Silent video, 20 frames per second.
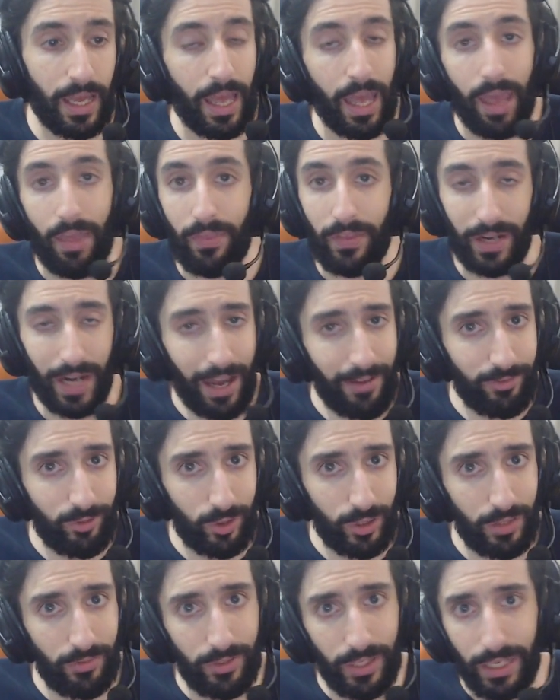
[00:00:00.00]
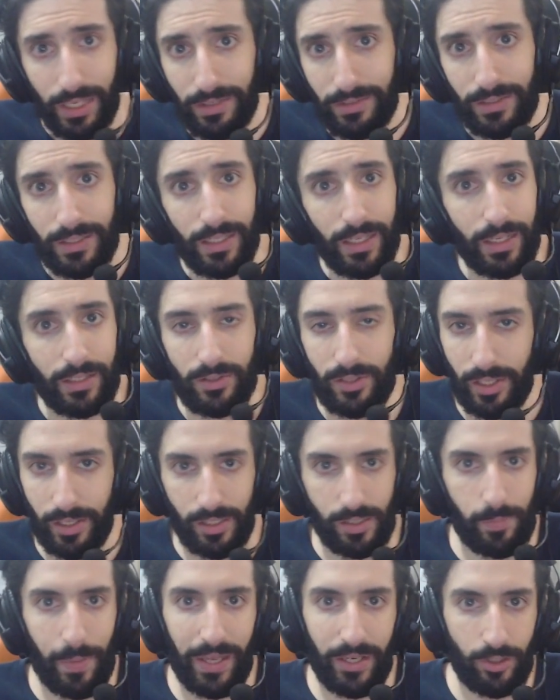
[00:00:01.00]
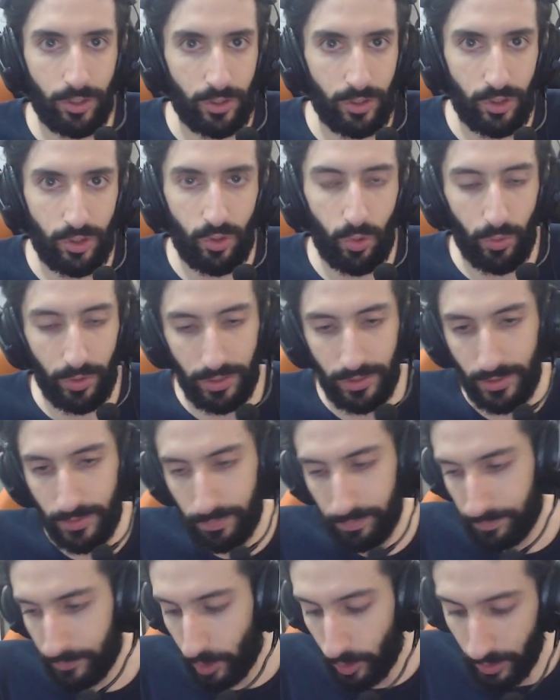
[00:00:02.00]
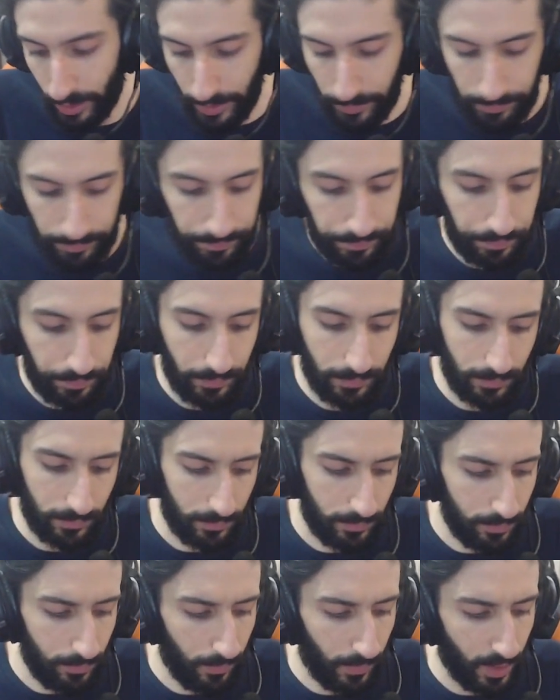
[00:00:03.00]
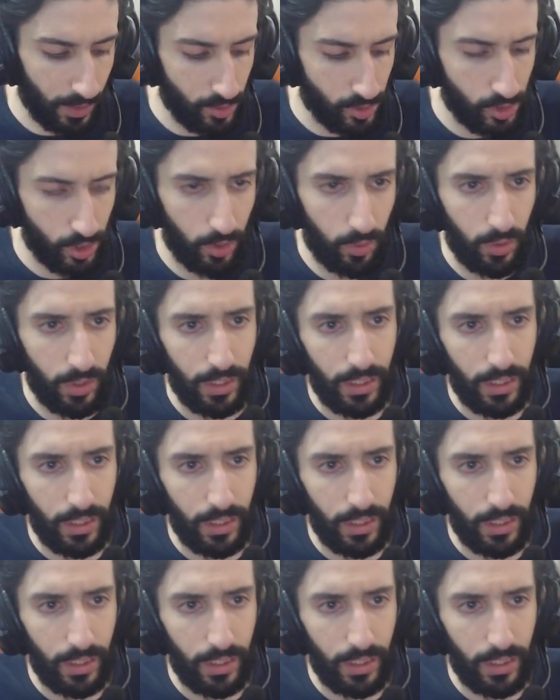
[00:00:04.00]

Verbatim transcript: and then after level 80 it's expansion stories okay so